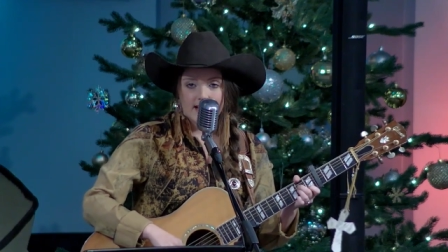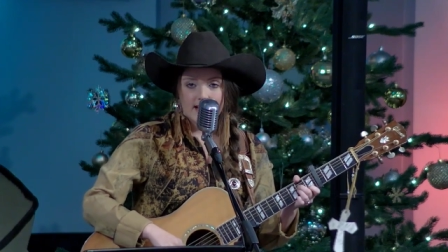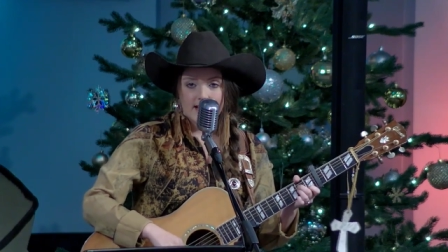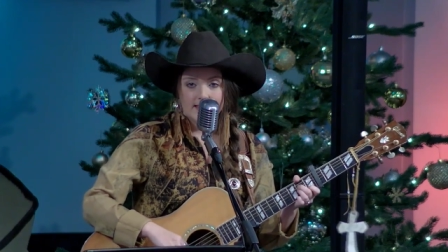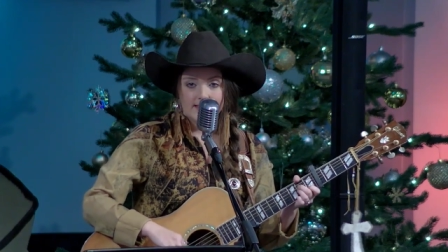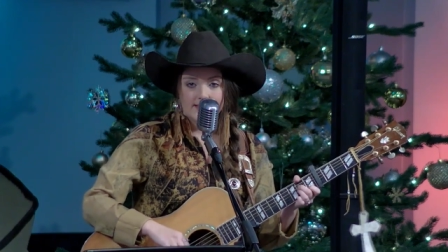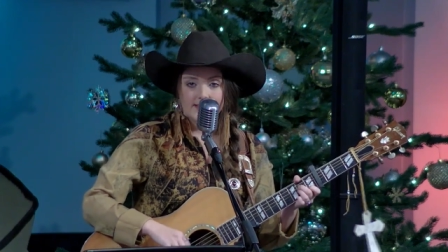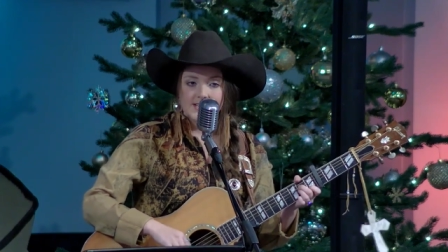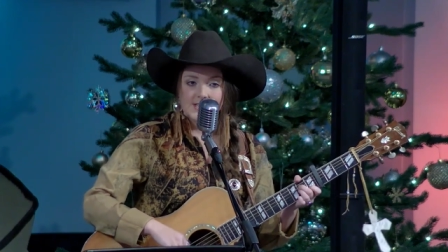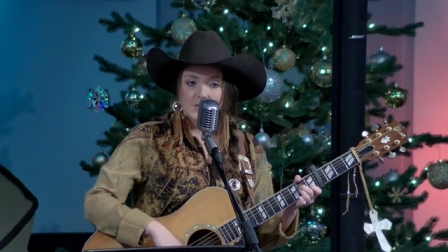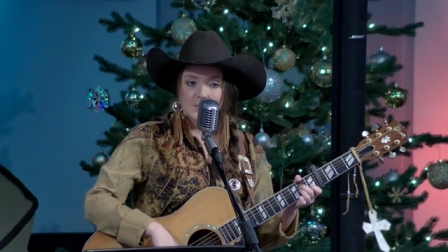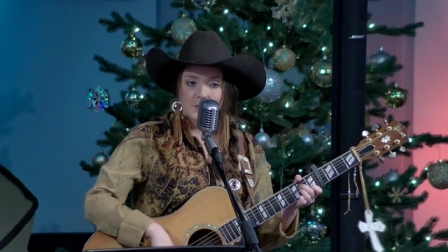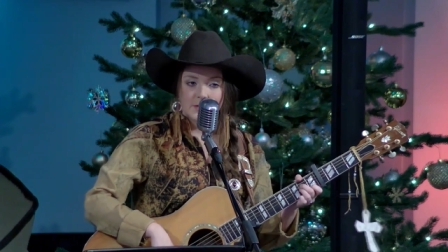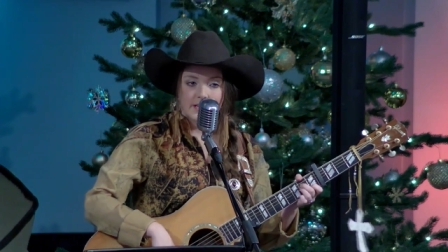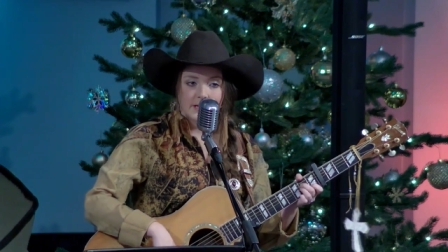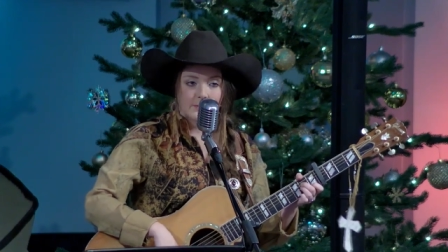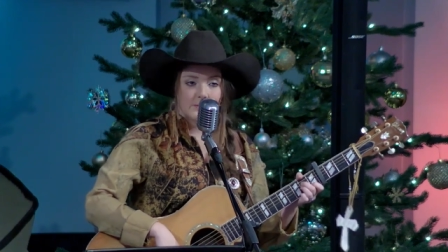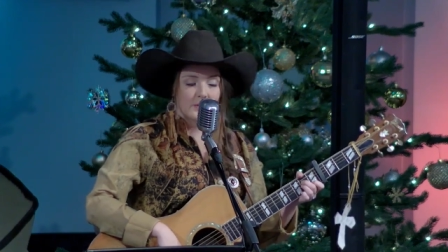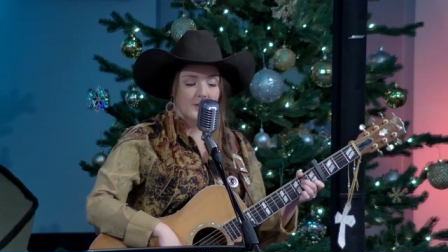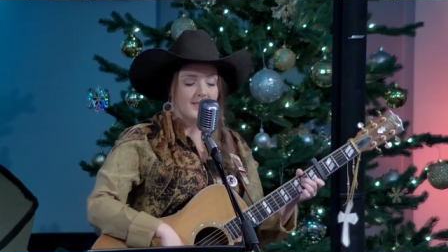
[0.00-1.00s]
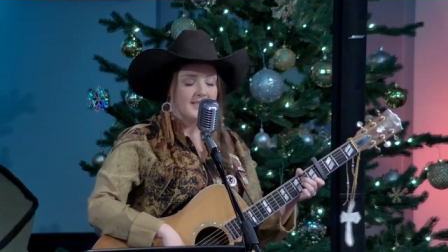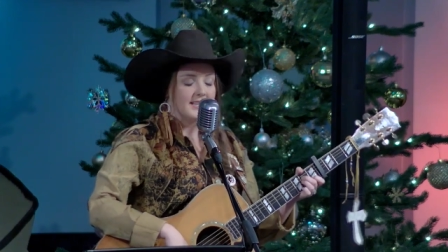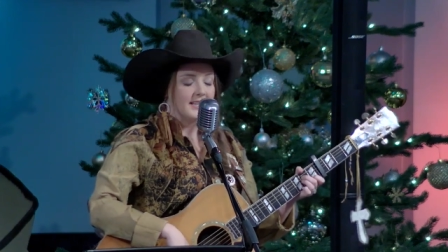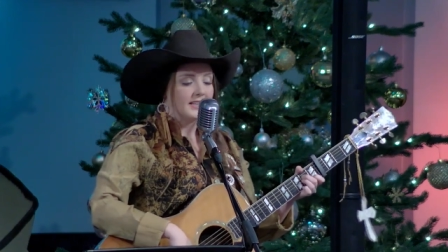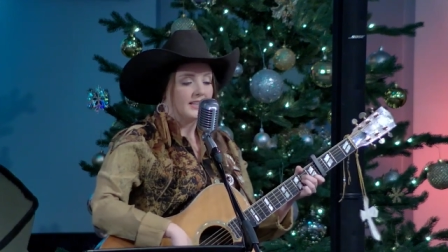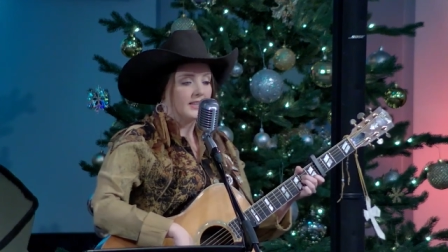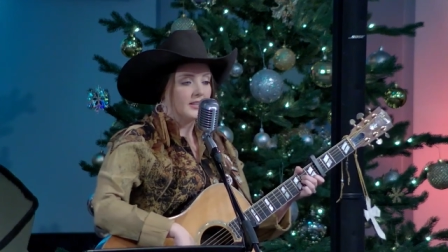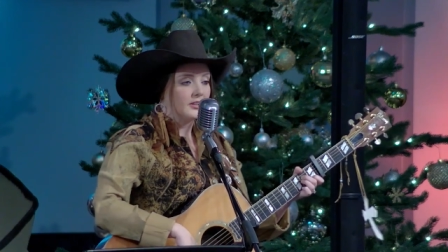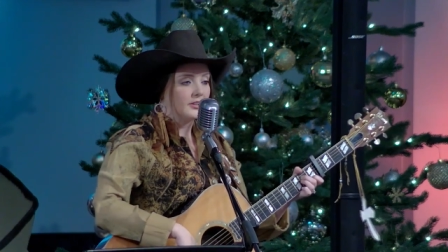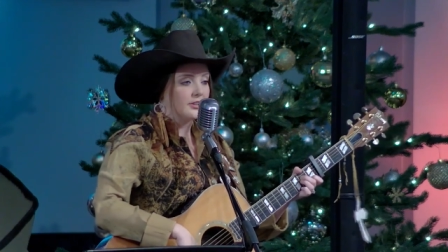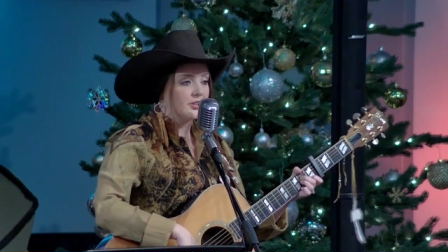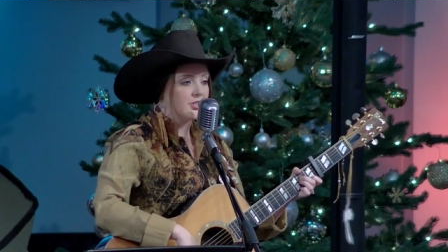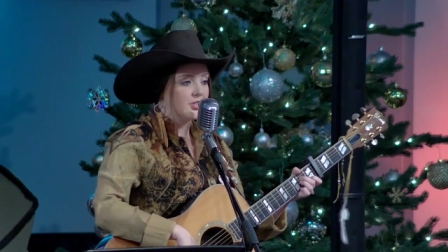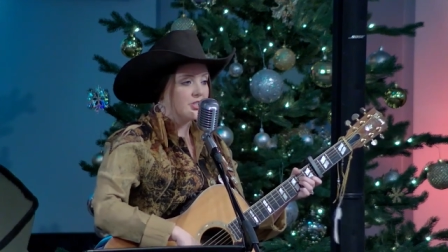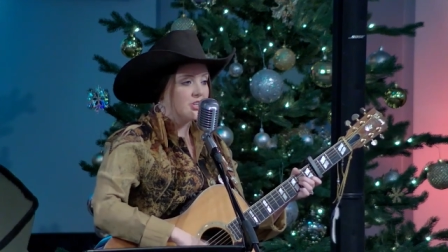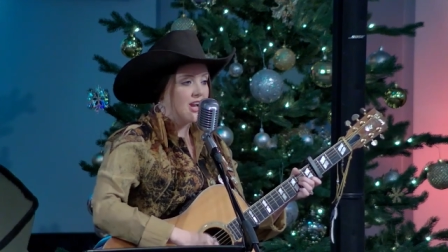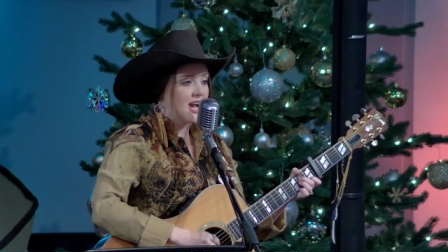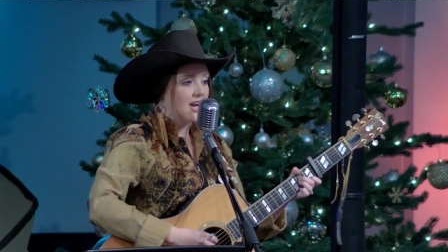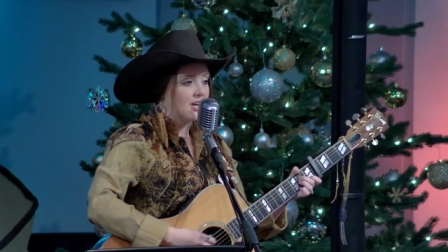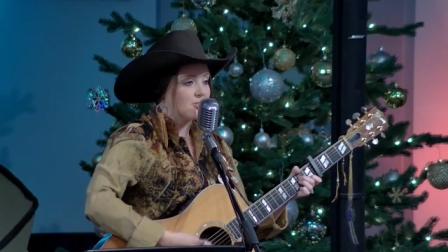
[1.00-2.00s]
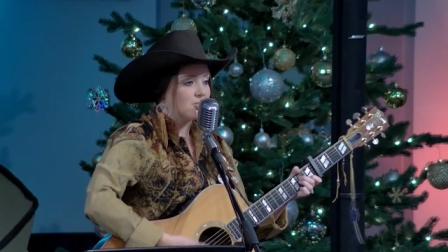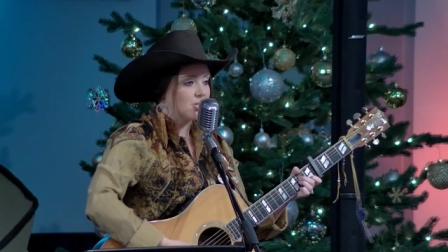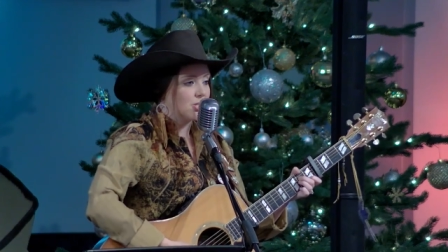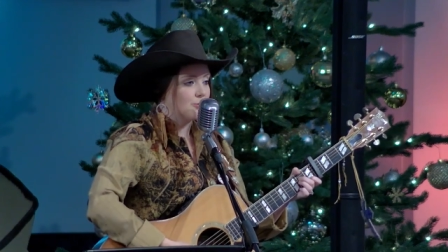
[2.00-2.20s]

and this one in particular, she actually